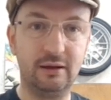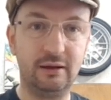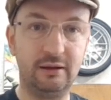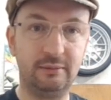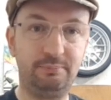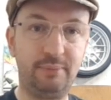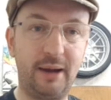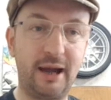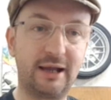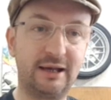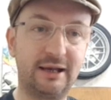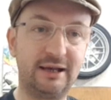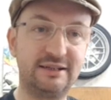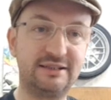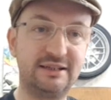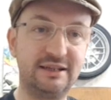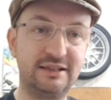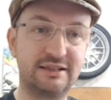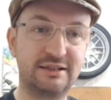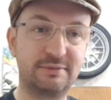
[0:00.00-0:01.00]

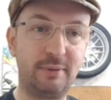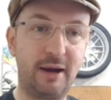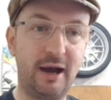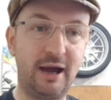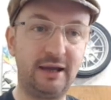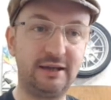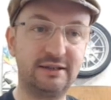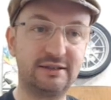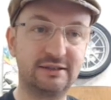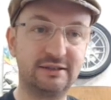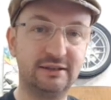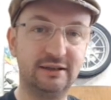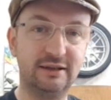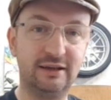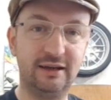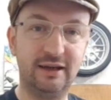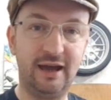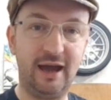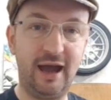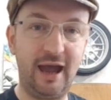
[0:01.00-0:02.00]
Bagley's in space.
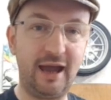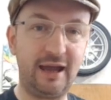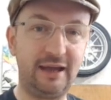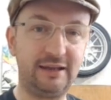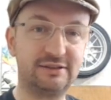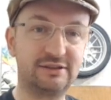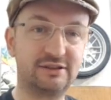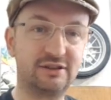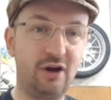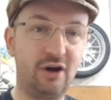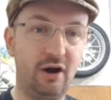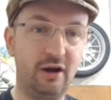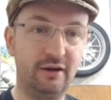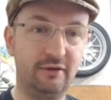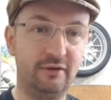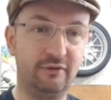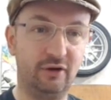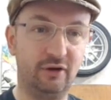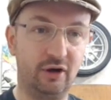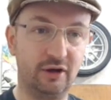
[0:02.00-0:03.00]
It's
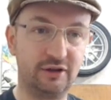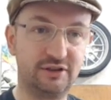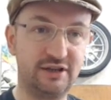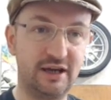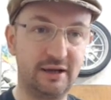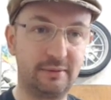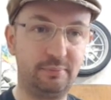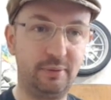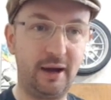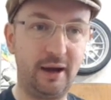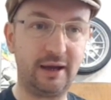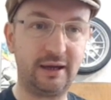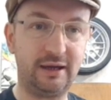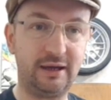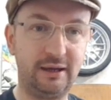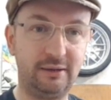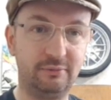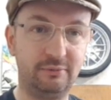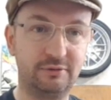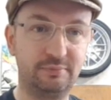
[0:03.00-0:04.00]
kind of like Jetpack.
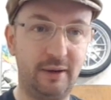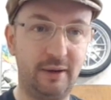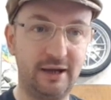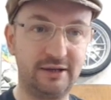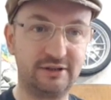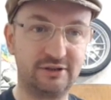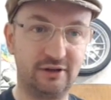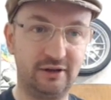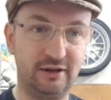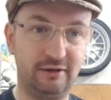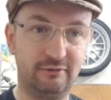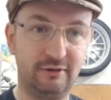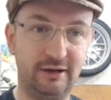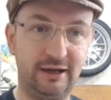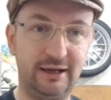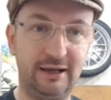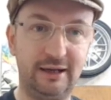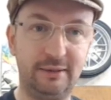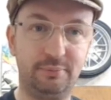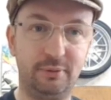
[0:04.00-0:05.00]
It was based on it
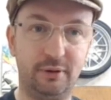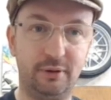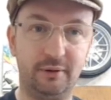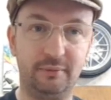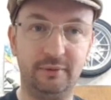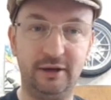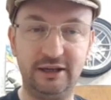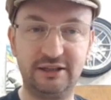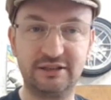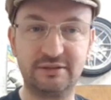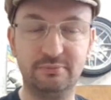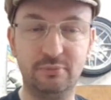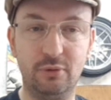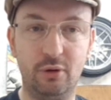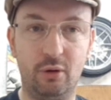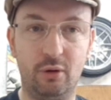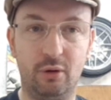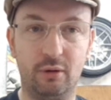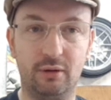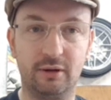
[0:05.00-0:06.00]
really, but it's
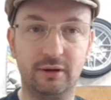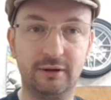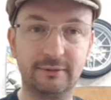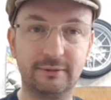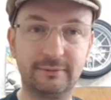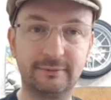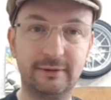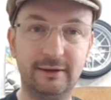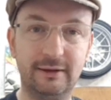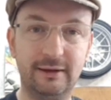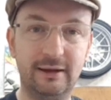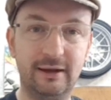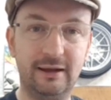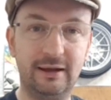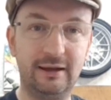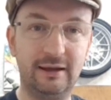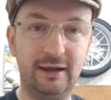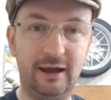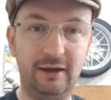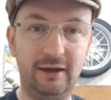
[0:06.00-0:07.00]
more
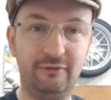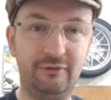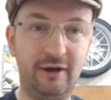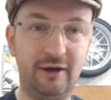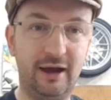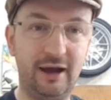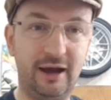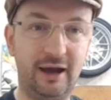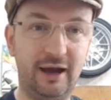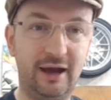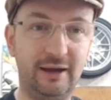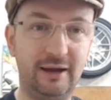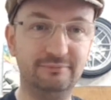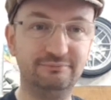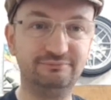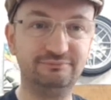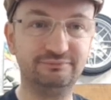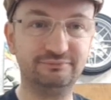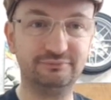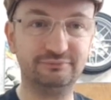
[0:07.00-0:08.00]
of
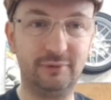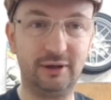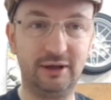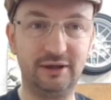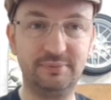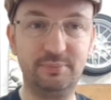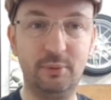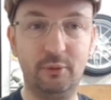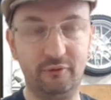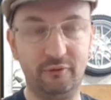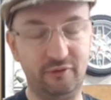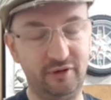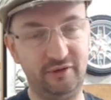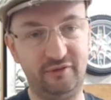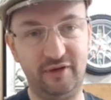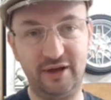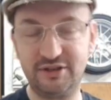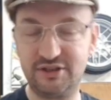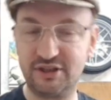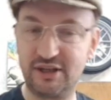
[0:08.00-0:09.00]
it's more of an
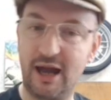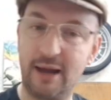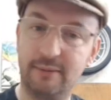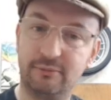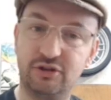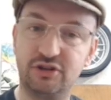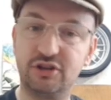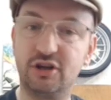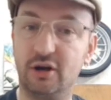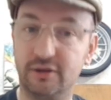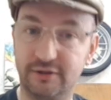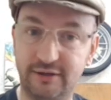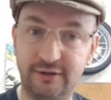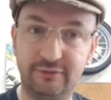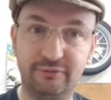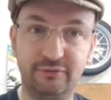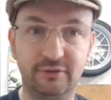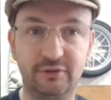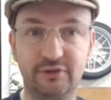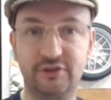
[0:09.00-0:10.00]
adventure game because you've got
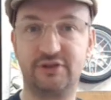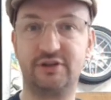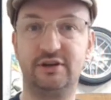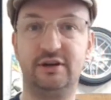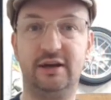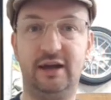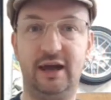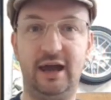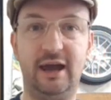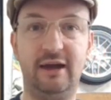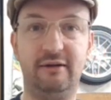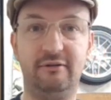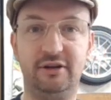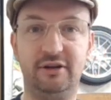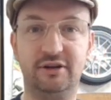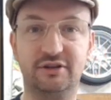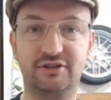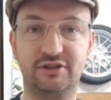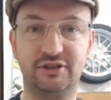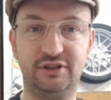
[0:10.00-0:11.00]
different
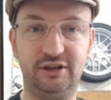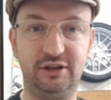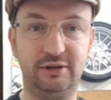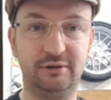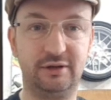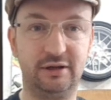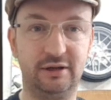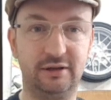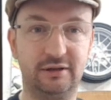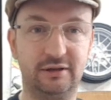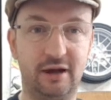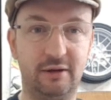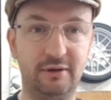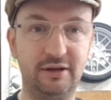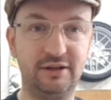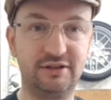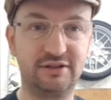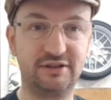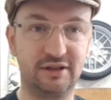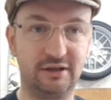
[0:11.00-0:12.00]
areas that you can go
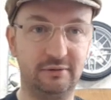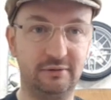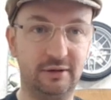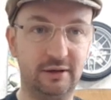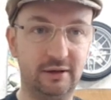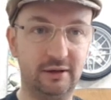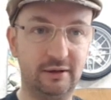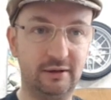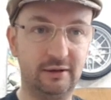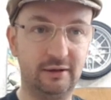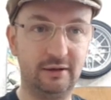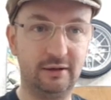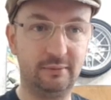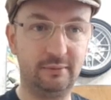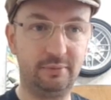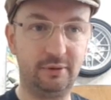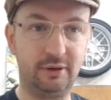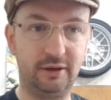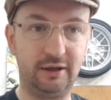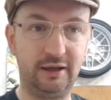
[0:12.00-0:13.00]
into.
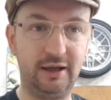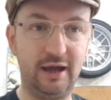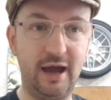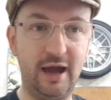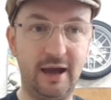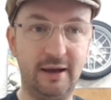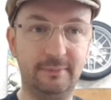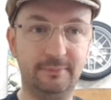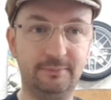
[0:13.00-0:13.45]
But yeah.